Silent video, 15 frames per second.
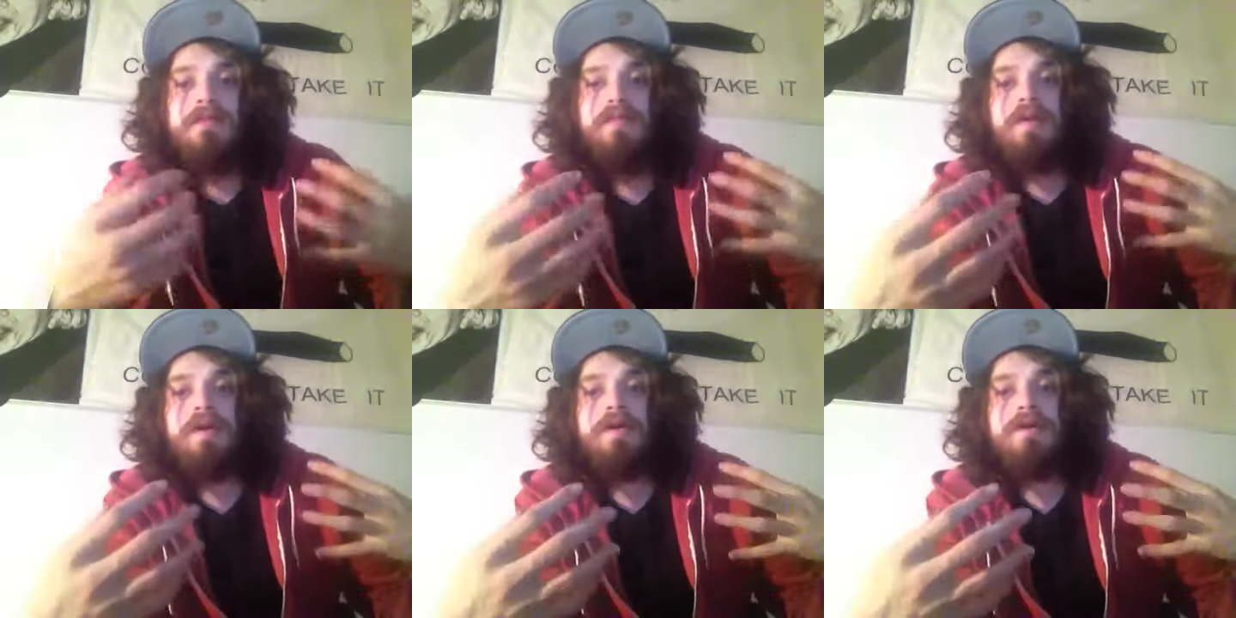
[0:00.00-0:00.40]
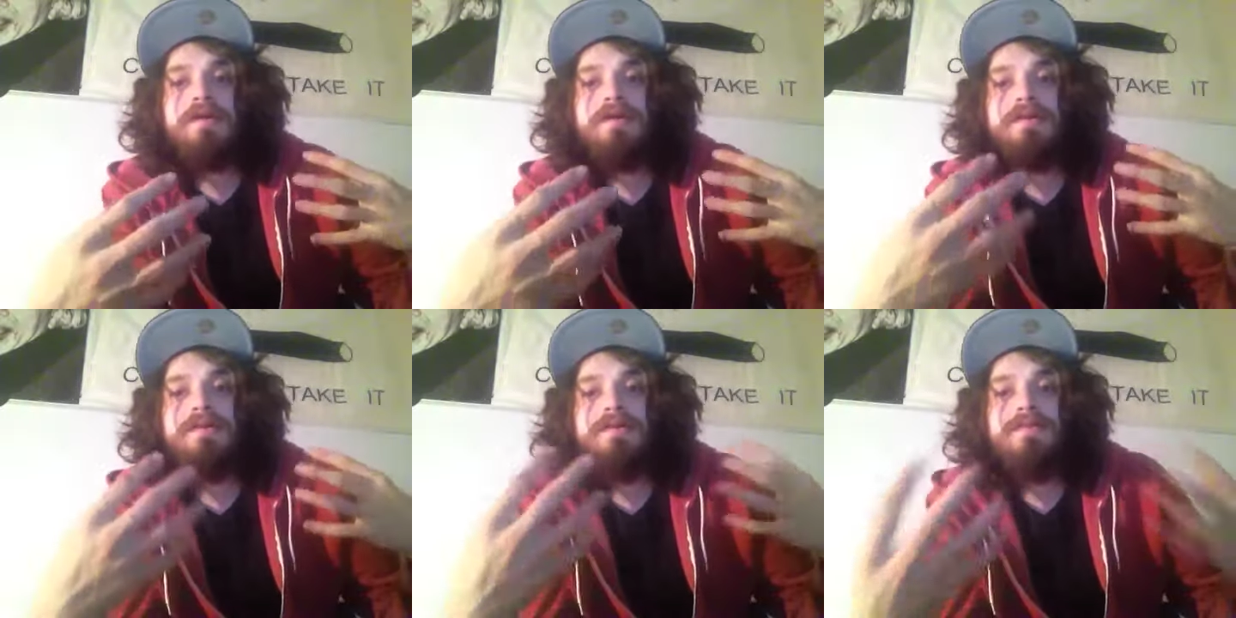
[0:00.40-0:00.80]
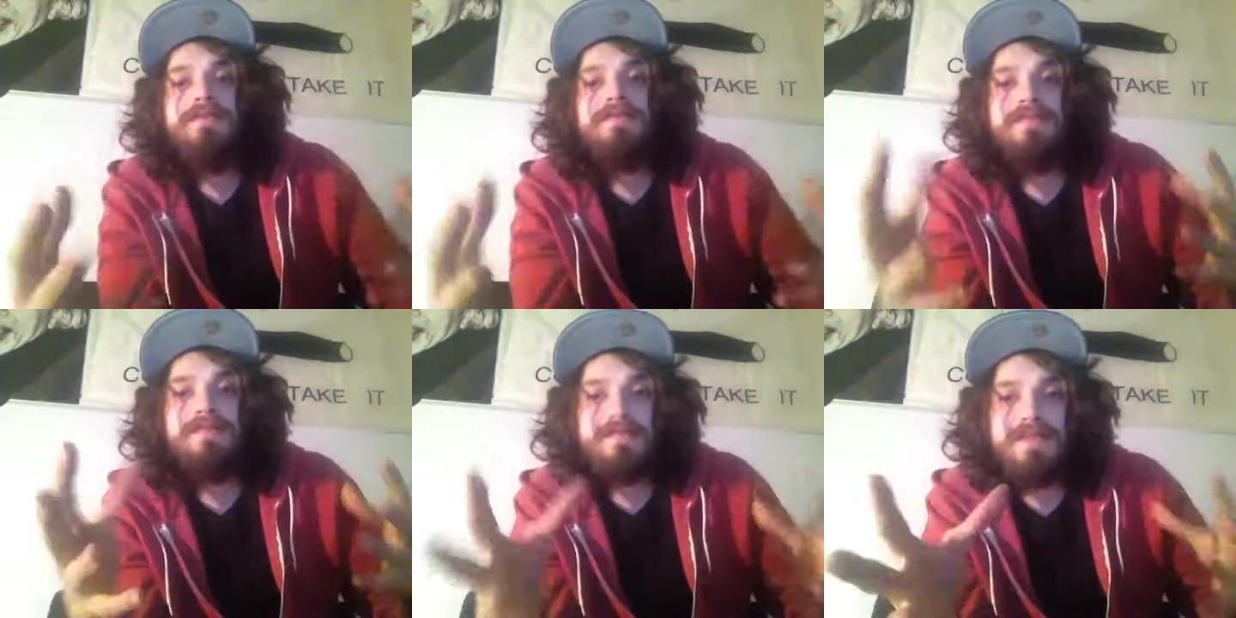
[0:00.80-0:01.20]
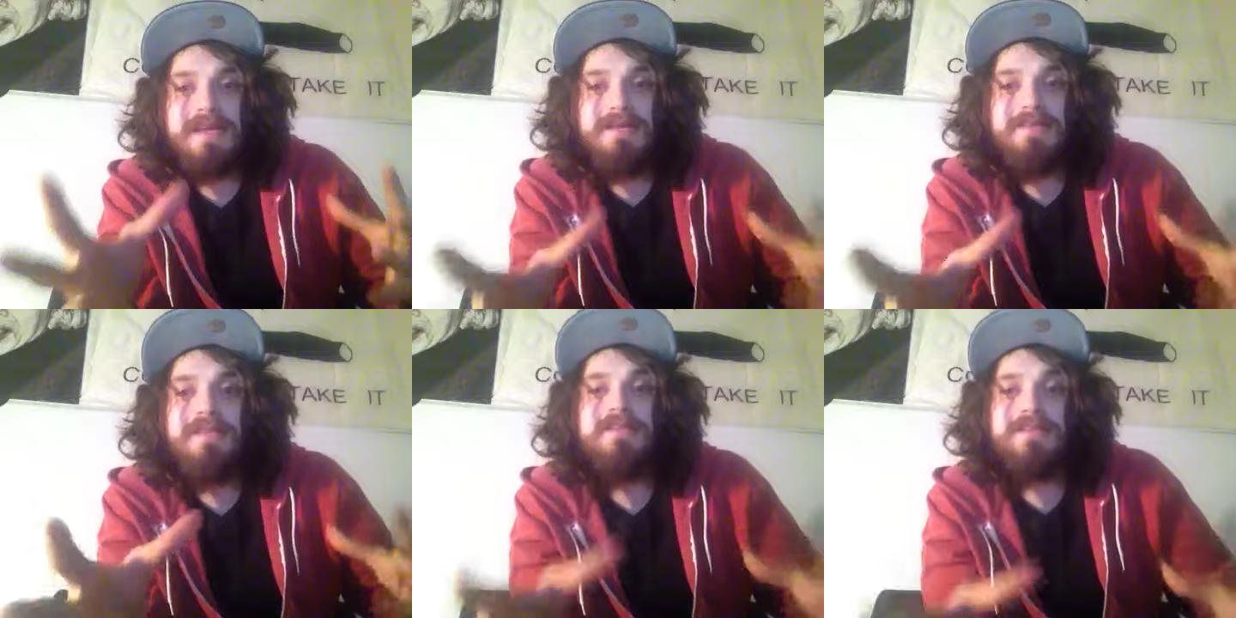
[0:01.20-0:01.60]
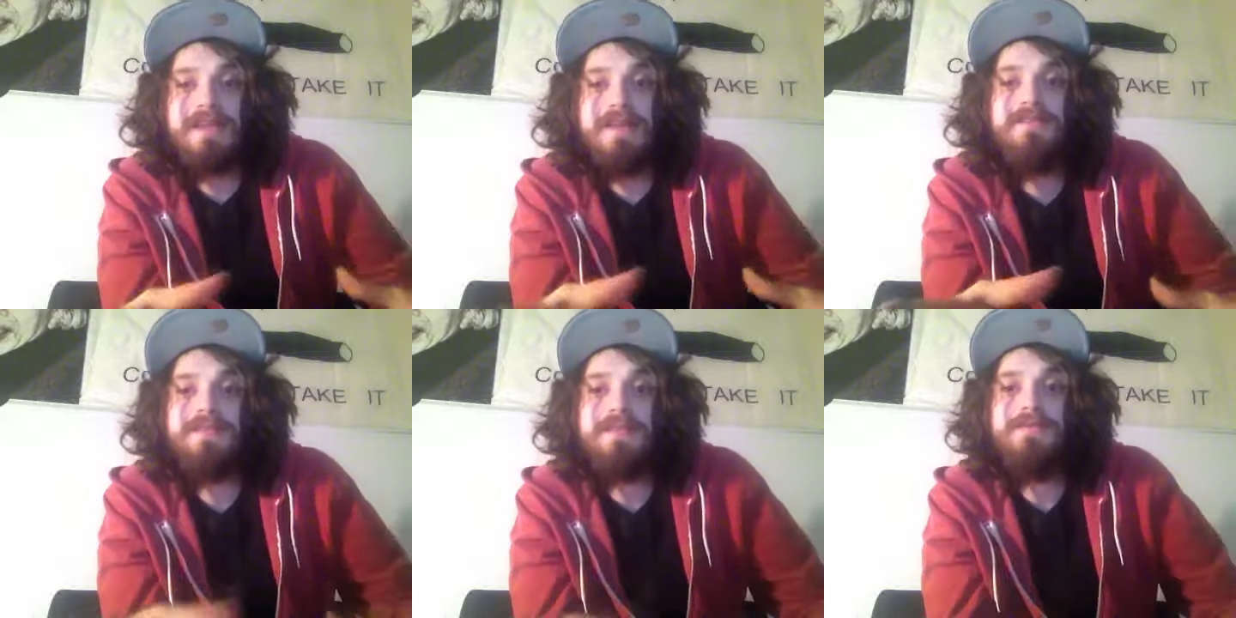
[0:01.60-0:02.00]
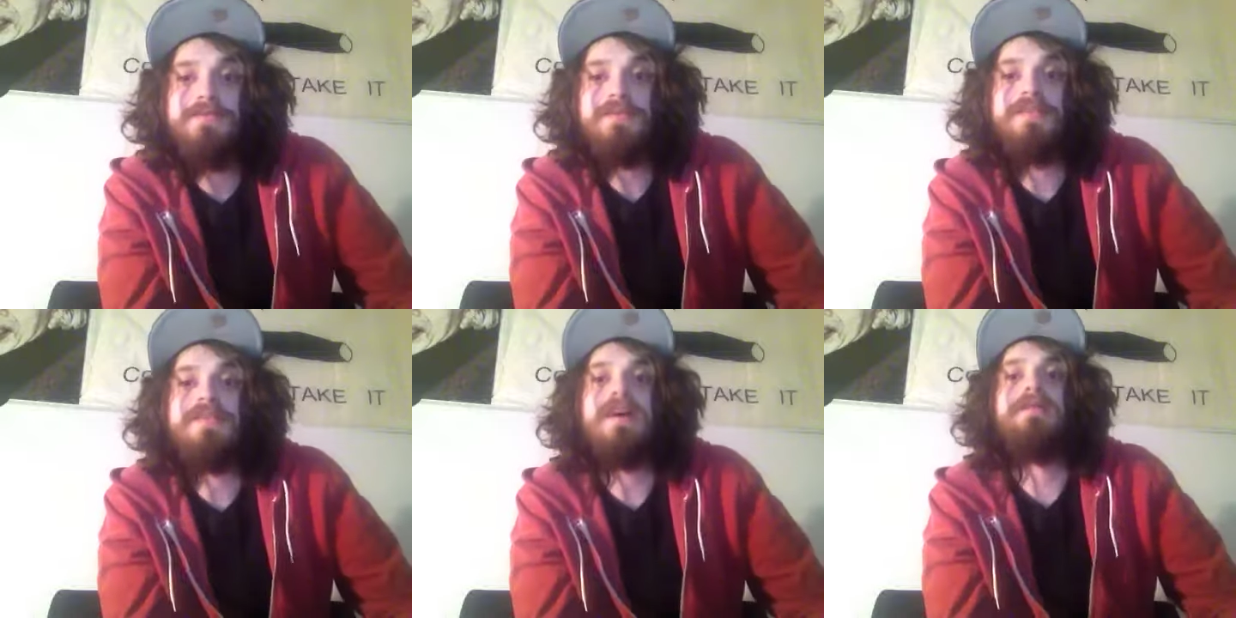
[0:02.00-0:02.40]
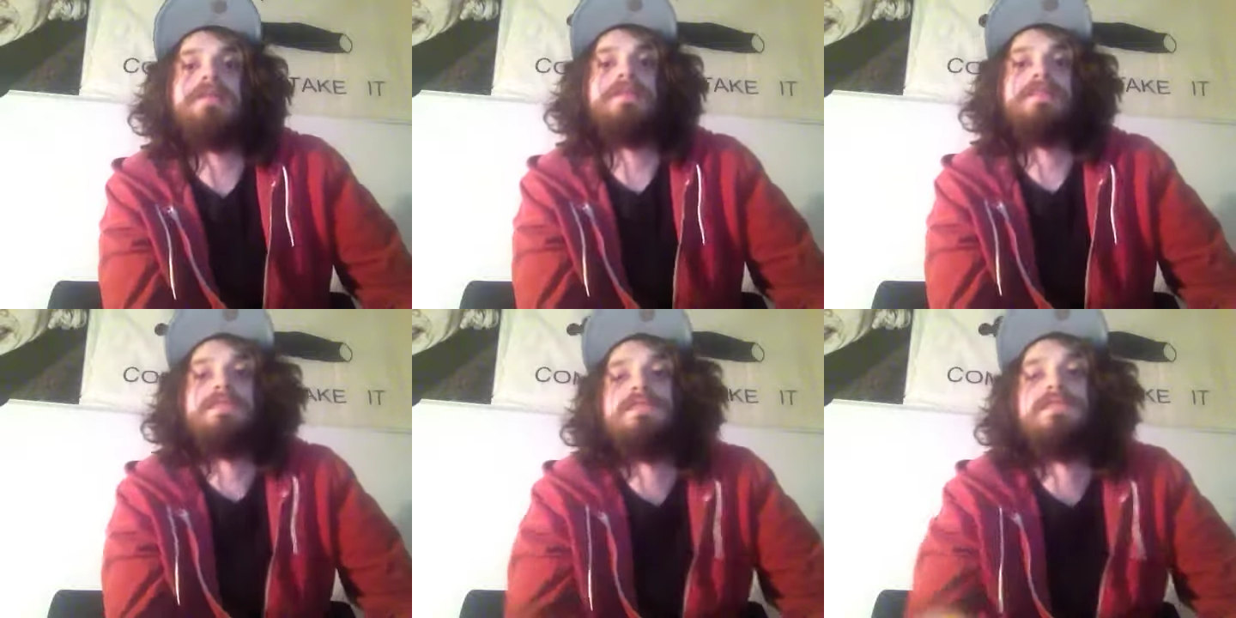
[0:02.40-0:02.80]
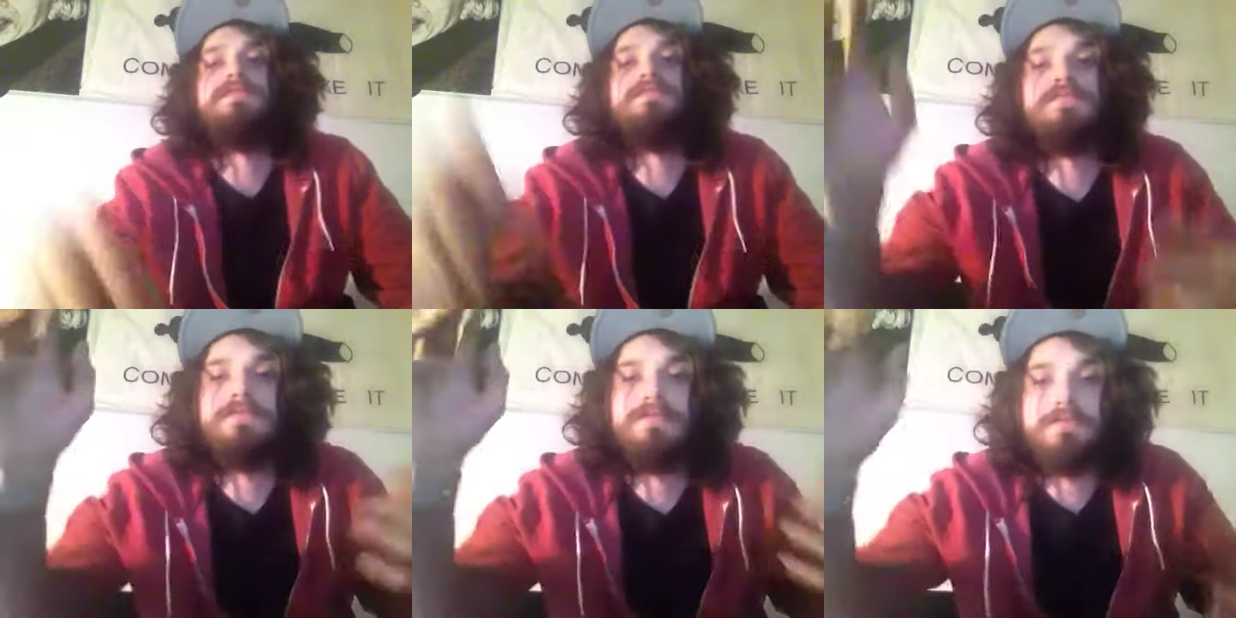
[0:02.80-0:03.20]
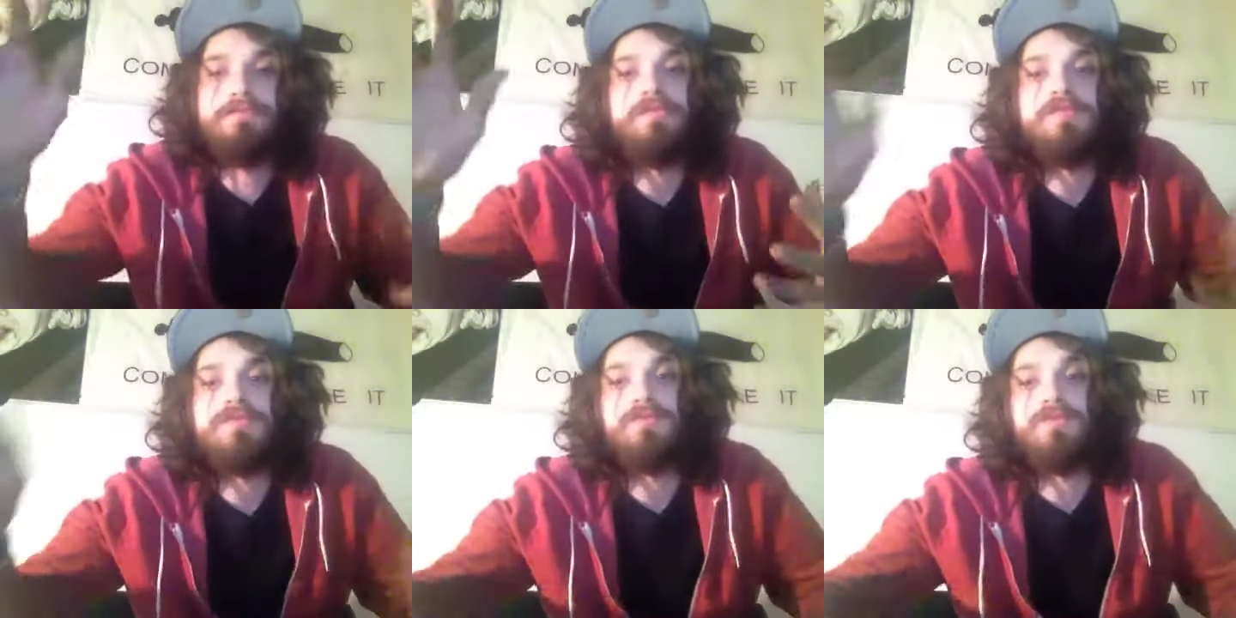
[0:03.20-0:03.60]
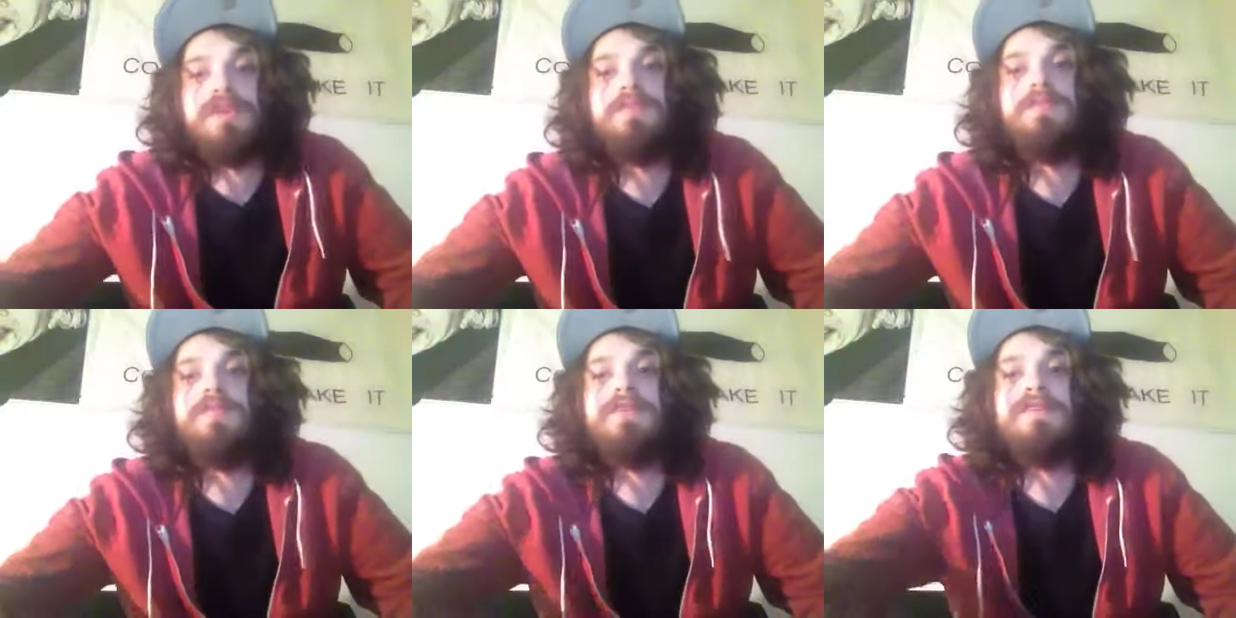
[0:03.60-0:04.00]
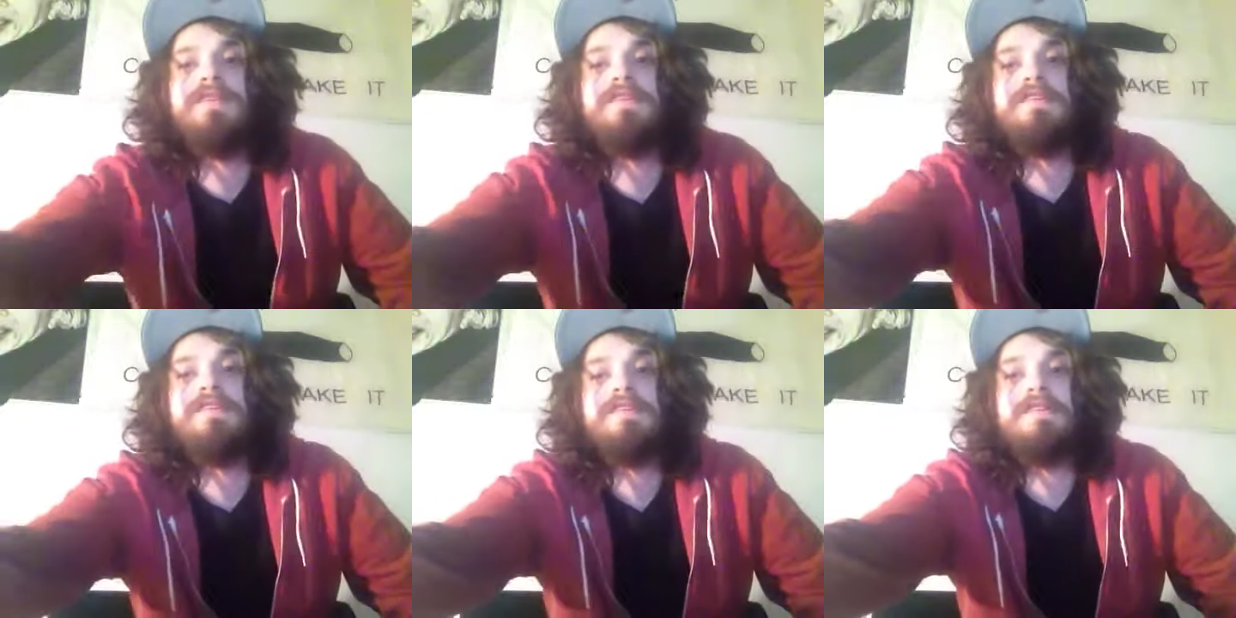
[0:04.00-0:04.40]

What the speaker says: But this does have to do with the topic. So just wanted to put it in there.